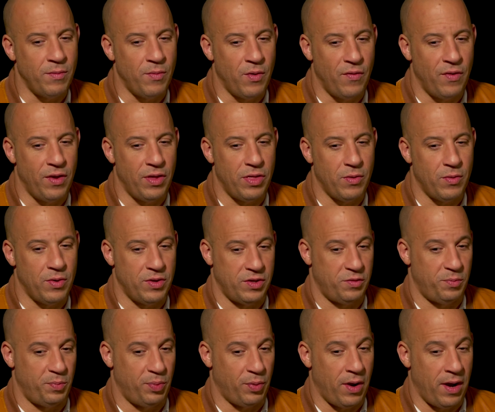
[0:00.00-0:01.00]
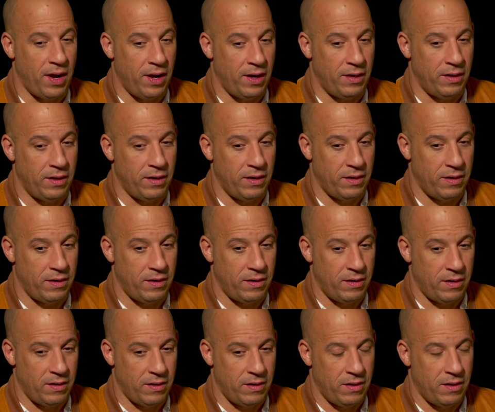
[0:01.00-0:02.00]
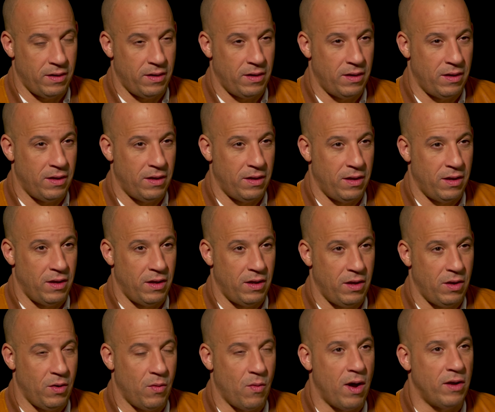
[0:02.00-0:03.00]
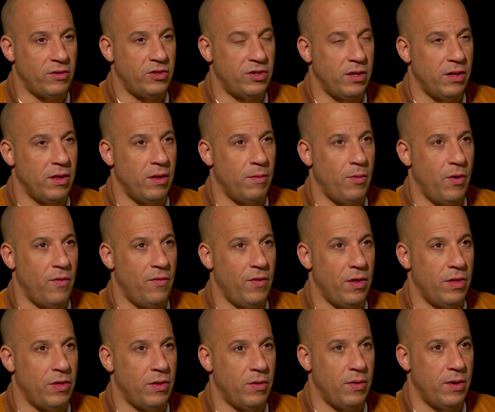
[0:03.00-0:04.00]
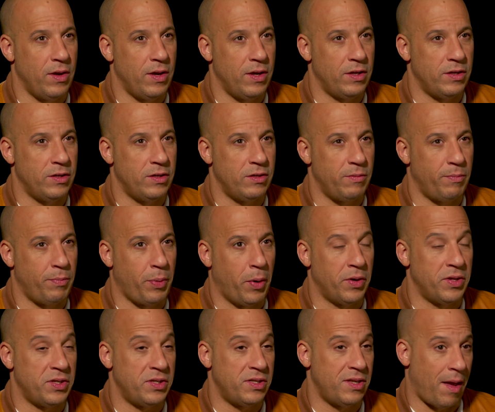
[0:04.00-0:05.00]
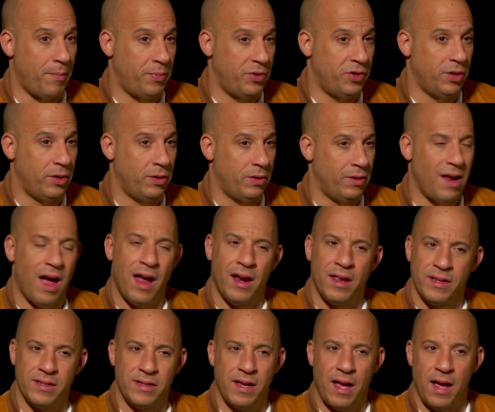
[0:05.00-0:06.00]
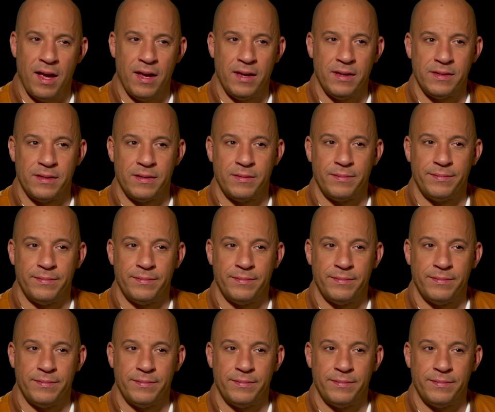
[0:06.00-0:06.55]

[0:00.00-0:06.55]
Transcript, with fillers: the movie through his brain. You're watching the movie through his perception, not his eyes.